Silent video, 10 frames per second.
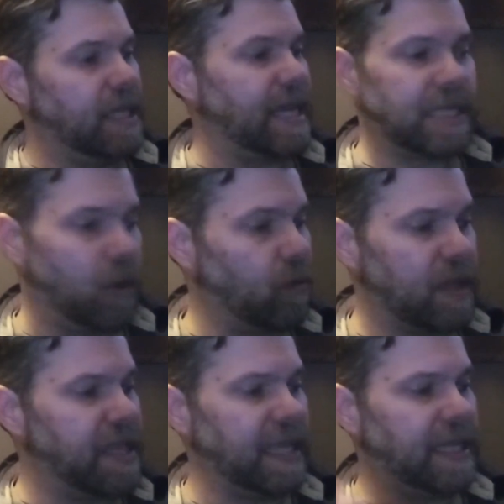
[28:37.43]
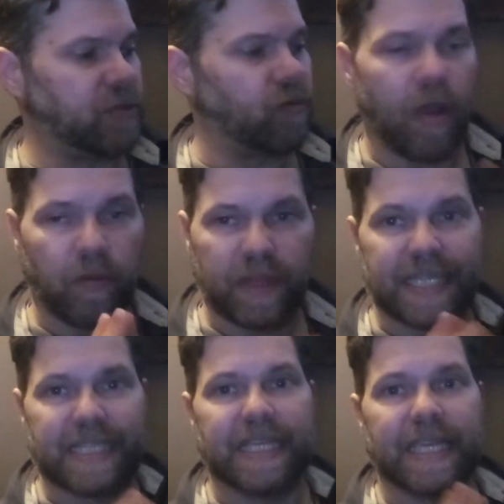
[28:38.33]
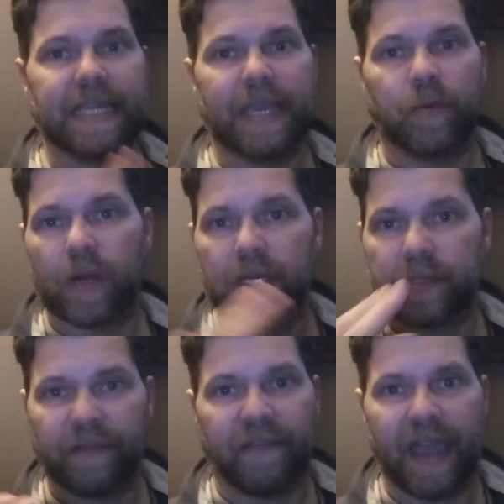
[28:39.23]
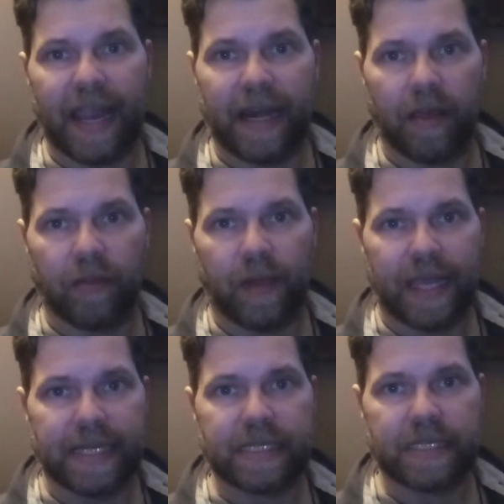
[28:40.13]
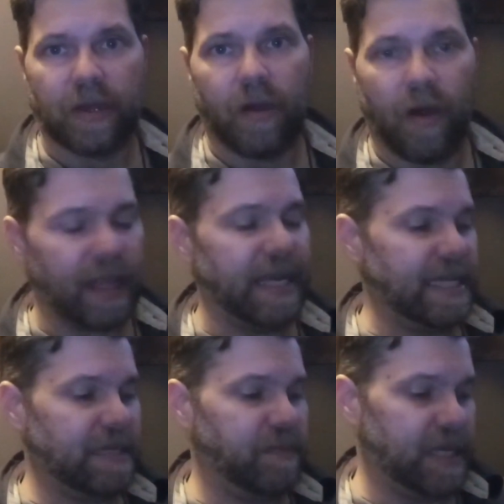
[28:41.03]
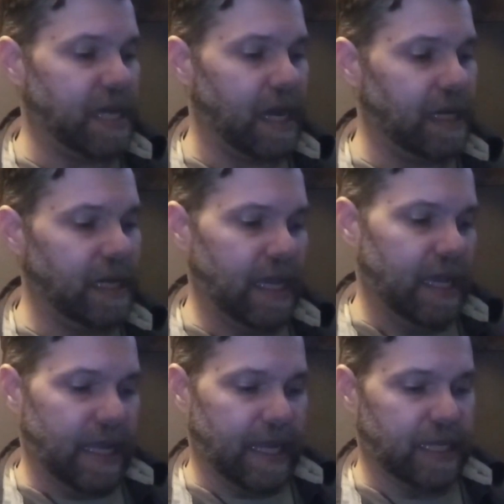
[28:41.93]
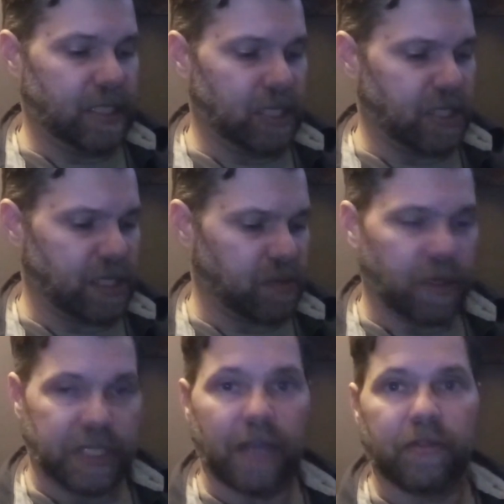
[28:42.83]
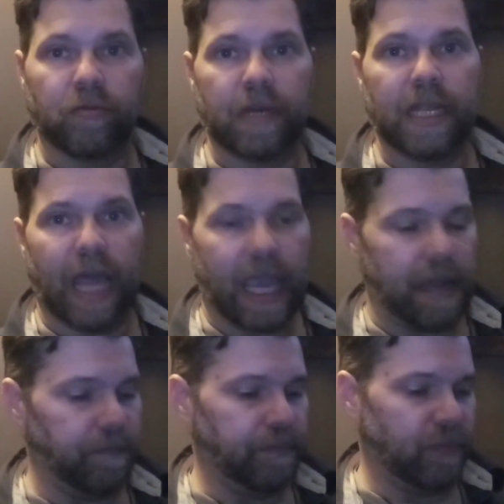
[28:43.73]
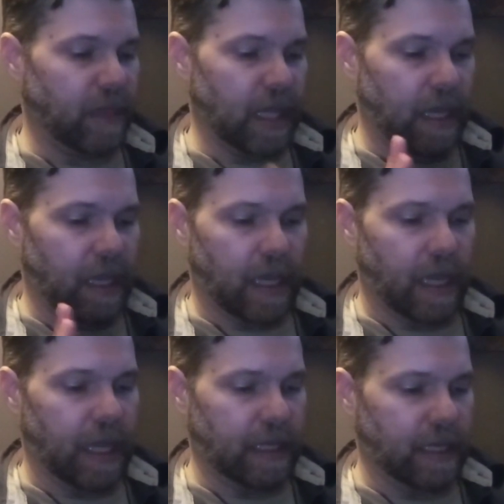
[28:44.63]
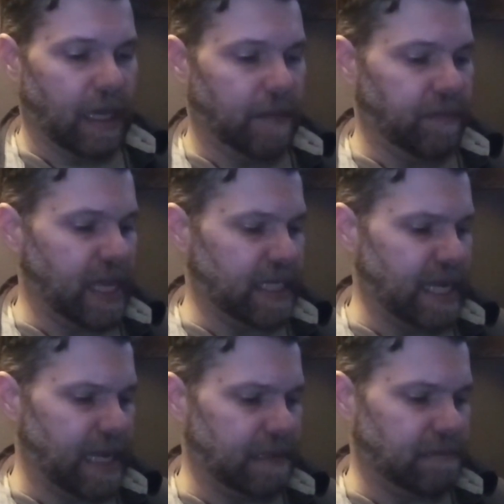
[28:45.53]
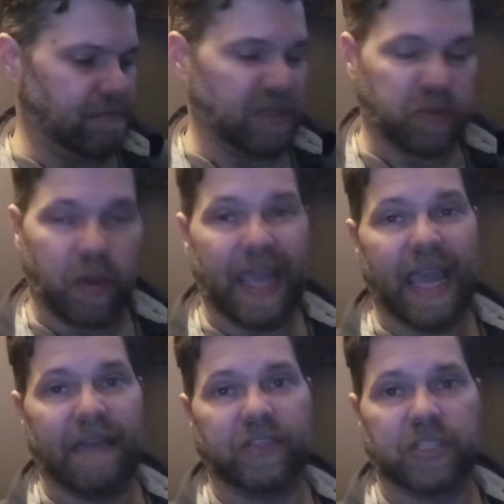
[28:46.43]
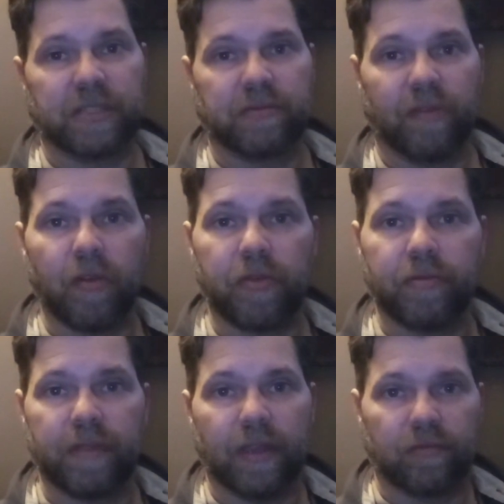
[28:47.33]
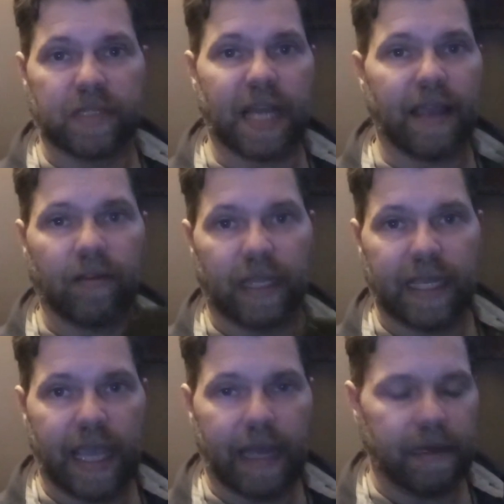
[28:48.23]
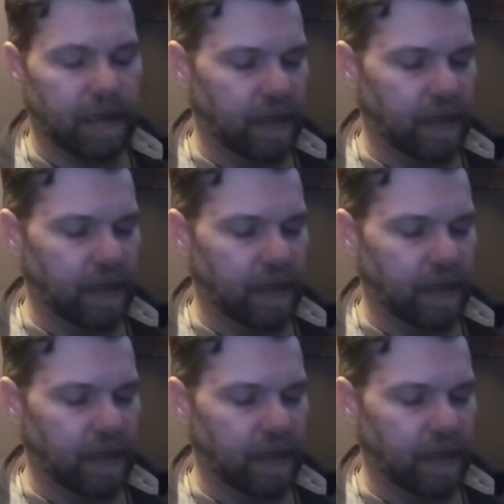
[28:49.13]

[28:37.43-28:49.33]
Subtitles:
That's the only thing that's wrong with this thing. It worked fine otherwise. So all that needs to be done is just to switch out the relay. And that's it. That's why I haven't just recycled it yet.